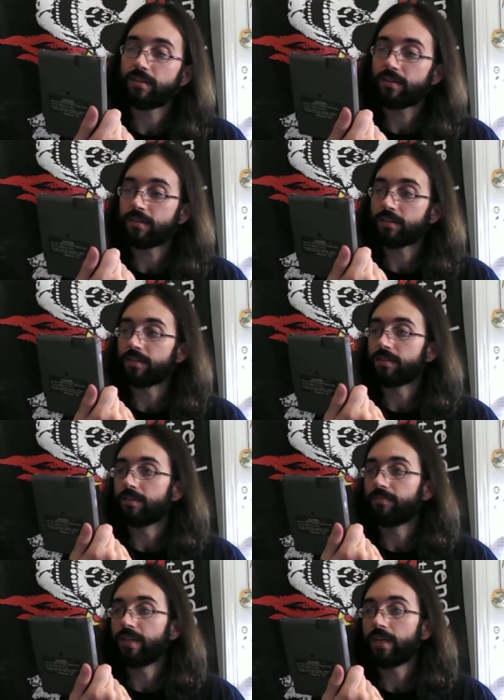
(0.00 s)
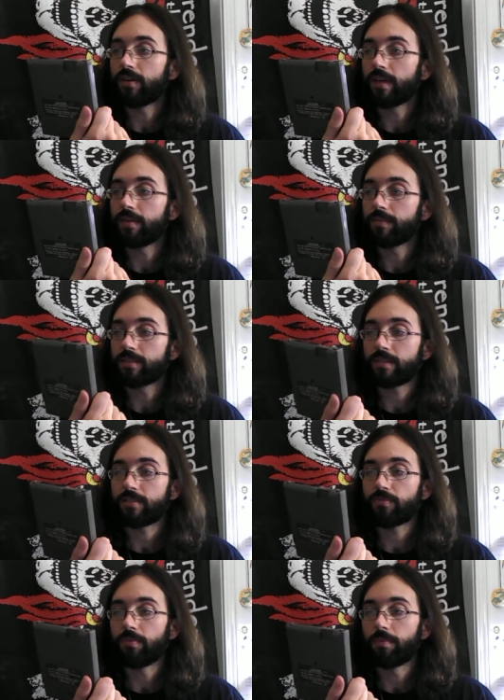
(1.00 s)
on the video game.
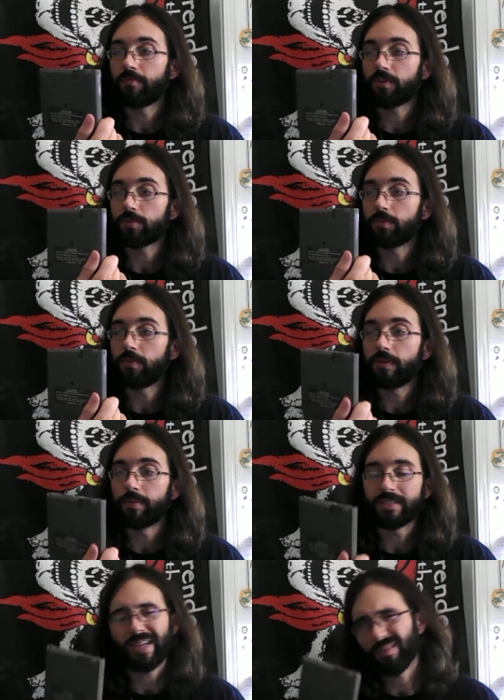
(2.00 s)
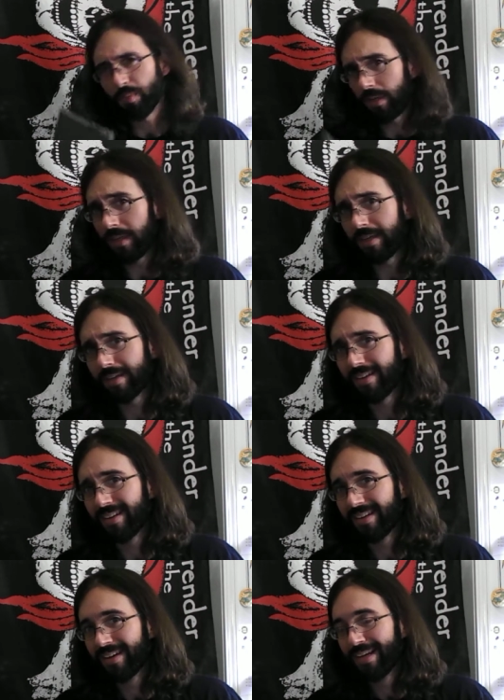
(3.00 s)
It's from the first movie, but it's not really.
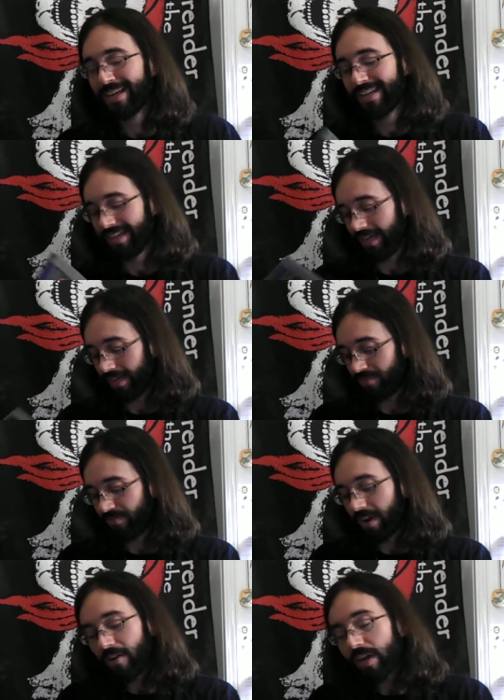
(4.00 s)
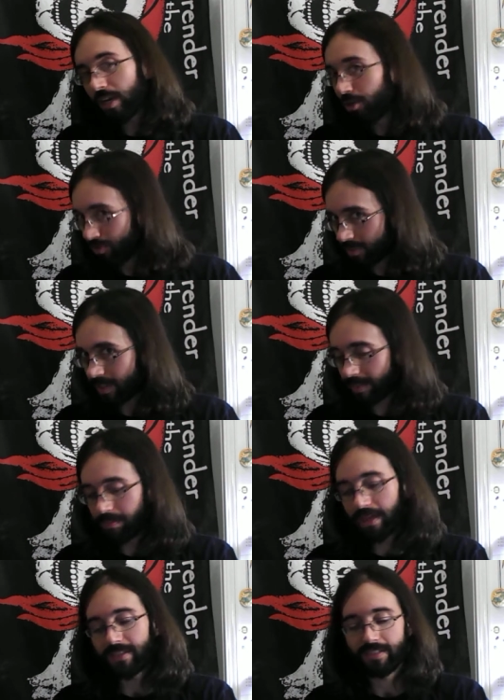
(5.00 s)
It's very loosely
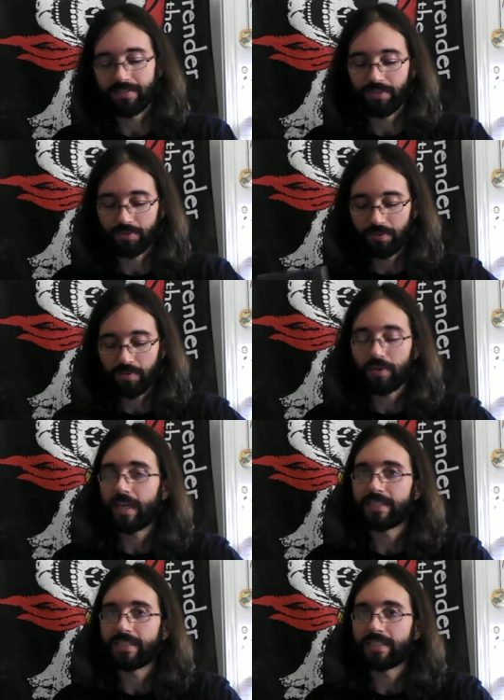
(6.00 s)
based on the first movie. It really